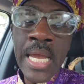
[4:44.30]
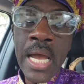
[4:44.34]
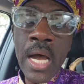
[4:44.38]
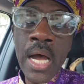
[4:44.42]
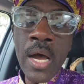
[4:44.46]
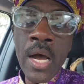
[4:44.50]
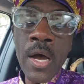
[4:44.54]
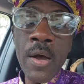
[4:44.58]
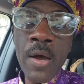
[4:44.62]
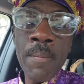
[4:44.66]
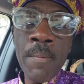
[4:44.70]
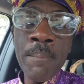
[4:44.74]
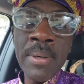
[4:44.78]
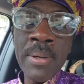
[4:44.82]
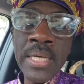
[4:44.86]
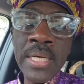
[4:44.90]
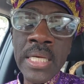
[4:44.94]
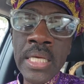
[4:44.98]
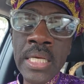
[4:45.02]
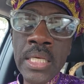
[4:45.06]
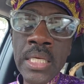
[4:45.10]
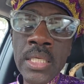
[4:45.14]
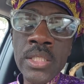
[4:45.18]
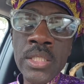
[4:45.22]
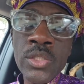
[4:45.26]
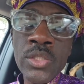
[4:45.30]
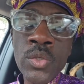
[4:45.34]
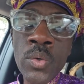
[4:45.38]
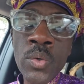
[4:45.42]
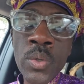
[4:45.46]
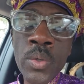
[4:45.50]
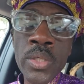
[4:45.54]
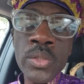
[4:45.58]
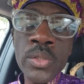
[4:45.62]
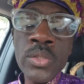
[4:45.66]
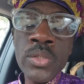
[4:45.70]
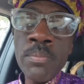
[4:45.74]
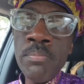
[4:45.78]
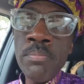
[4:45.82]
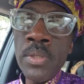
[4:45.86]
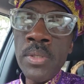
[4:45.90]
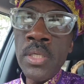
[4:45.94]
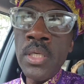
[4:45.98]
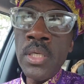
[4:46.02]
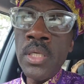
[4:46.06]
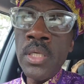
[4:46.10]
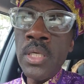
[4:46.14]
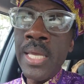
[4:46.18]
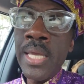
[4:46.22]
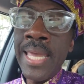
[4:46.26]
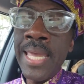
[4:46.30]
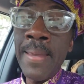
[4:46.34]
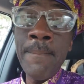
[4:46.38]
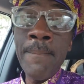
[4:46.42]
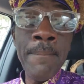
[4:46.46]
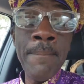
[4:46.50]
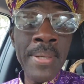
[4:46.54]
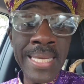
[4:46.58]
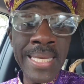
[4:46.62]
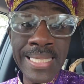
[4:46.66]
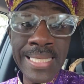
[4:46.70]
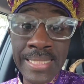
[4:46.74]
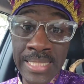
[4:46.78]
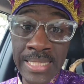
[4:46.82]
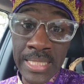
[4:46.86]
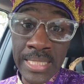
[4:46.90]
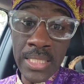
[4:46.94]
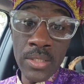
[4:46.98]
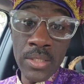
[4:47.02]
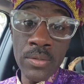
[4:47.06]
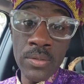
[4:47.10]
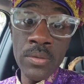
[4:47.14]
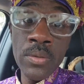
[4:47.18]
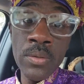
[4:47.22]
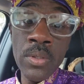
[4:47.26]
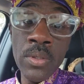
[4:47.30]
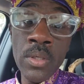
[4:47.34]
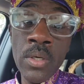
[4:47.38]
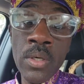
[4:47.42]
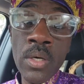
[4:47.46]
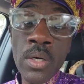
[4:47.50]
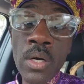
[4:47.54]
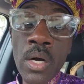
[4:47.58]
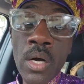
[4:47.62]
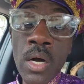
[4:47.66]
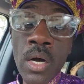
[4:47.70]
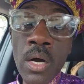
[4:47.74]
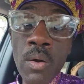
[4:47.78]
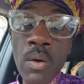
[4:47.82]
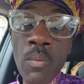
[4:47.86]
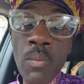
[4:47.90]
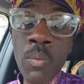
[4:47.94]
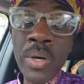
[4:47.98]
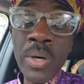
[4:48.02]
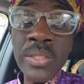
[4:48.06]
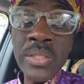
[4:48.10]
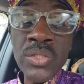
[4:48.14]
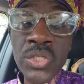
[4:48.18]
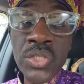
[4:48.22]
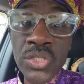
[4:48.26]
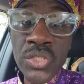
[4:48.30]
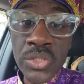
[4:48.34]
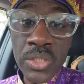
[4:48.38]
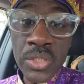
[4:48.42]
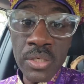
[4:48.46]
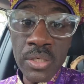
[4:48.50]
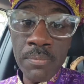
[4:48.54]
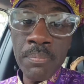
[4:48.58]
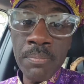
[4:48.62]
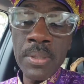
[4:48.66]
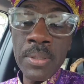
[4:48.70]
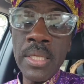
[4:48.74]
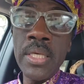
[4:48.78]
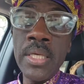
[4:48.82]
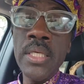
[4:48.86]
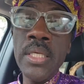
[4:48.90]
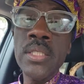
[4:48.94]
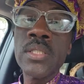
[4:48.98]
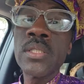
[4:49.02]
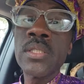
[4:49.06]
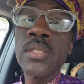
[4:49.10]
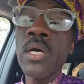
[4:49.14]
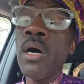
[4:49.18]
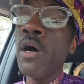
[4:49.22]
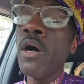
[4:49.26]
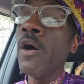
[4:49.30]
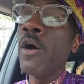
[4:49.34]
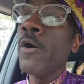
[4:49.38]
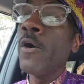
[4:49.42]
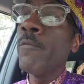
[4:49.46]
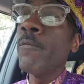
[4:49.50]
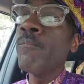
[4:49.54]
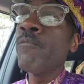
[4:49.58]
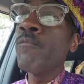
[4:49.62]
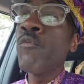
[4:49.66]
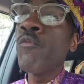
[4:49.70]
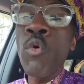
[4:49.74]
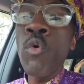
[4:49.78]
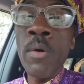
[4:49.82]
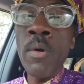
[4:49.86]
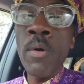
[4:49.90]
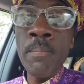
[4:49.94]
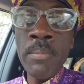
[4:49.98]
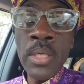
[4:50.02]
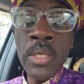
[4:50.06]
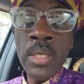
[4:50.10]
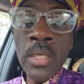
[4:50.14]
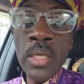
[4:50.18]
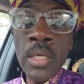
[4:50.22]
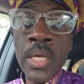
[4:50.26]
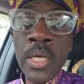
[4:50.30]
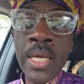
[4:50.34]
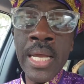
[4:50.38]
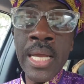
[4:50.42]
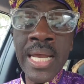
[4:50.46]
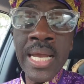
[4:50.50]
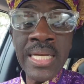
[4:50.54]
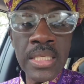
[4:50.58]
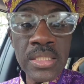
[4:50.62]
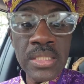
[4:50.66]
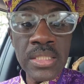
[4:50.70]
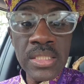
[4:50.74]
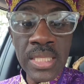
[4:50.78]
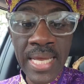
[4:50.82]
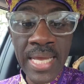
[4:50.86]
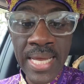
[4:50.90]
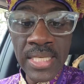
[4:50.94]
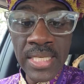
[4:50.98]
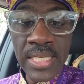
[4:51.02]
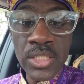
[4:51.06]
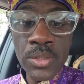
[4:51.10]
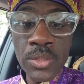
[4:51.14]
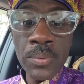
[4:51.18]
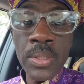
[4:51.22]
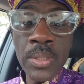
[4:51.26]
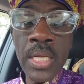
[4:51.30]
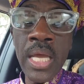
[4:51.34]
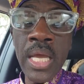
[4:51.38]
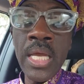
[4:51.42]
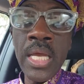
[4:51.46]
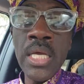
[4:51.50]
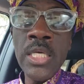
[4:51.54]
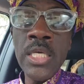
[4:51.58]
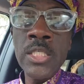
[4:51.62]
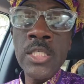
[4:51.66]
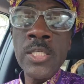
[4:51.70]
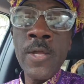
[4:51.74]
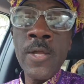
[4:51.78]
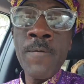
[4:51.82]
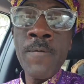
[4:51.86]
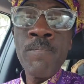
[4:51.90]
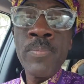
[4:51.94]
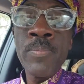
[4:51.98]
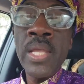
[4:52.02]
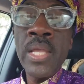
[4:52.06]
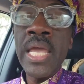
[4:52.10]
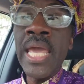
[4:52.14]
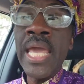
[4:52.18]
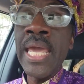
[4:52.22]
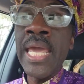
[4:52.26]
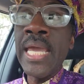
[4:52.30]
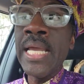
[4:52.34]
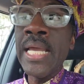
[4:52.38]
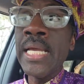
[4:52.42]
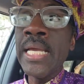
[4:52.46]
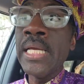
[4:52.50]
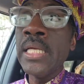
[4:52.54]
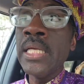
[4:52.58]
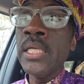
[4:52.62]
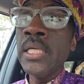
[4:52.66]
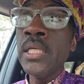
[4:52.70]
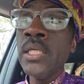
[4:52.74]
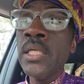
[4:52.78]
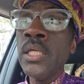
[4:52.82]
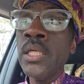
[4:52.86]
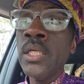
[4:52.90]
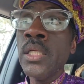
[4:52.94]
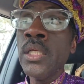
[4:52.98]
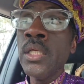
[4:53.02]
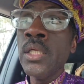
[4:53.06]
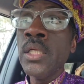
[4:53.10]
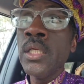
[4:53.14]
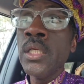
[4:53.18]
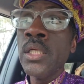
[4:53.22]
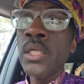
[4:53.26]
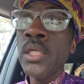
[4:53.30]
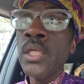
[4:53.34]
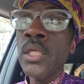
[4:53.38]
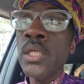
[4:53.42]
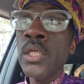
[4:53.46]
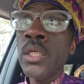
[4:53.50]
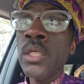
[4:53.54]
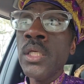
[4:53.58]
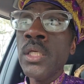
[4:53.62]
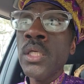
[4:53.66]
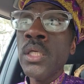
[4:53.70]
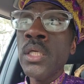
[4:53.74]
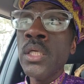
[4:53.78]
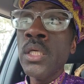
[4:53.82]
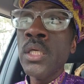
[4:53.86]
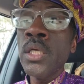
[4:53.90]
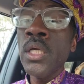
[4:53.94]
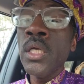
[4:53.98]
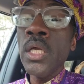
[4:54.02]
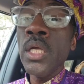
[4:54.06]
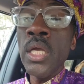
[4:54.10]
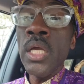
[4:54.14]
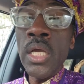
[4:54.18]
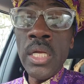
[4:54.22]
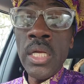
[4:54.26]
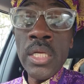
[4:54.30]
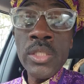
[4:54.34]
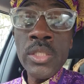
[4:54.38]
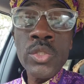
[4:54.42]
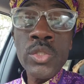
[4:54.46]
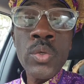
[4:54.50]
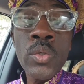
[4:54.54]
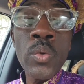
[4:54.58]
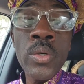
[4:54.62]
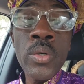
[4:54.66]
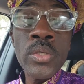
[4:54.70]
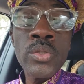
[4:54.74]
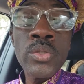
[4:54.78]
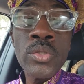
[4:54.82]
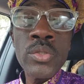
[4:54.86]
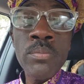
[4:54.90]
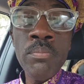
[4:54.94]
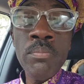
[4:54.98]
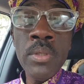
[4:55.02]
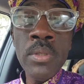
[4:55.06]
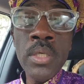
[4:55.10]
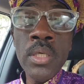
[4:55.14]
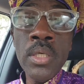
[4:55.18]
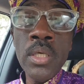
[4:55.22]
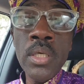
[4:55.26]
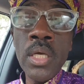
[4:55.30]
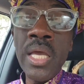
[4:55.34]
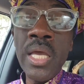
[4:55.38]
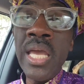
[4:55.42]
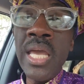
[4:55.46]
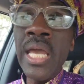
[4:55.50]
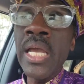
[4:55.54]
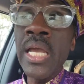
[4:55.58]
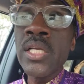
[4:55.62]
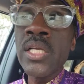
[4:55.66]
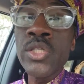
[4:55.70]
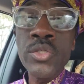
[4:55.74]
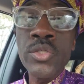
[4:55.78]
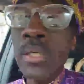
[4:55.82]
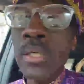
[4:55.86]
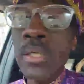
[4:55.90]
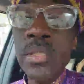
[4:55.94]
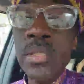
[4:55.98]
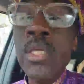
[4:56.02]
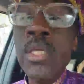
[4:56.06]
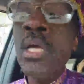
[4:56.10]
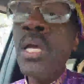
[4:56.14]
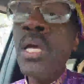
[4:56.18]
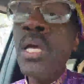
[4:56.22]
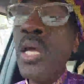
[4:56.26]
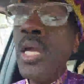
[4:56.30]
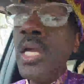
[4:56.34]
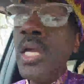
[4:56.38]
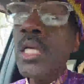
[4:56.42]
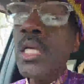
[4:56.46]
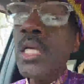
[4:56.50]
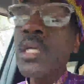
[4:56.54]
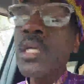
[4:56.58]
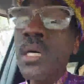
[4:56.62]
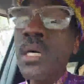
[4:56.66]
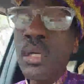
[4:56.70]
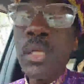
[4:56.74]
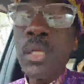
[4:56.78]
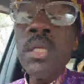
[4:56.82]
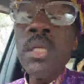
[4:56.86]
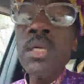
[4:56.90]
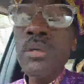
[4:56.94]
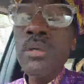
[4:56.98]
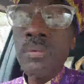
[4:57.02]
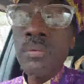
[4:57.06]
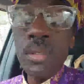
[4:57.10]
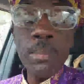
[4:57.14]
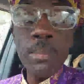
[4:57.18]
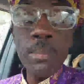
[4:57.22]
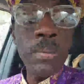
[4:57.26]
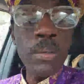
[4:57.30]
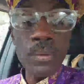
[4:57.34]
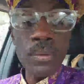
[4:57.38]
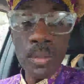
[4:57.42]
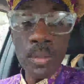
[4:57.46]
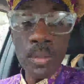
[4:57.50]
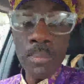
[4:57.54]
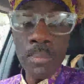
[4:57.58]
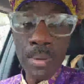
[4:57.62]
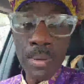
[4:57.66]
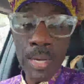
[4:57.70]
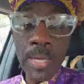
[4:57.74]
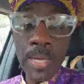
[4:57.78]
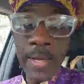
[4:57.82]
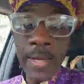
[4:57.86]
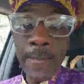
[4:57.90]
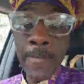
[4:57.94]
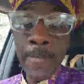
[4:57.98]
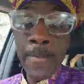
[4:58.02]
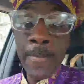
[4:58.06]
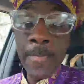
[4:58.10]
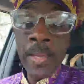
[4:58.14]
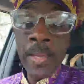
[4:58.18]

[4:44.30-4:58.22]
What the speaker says: But it is going to be a big deal what just took place for me in these last 3 days, and it is going to be extreme. It's gonna literally blow your mind.